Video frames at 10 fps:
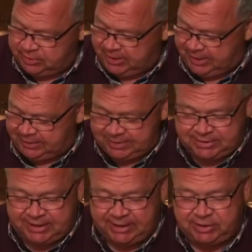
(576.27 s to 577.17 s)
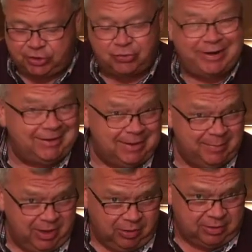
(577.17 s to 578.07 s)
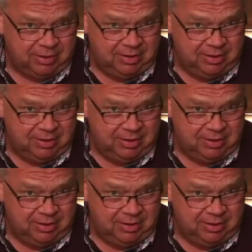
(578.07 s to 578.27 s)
to get this thing to drink the milk,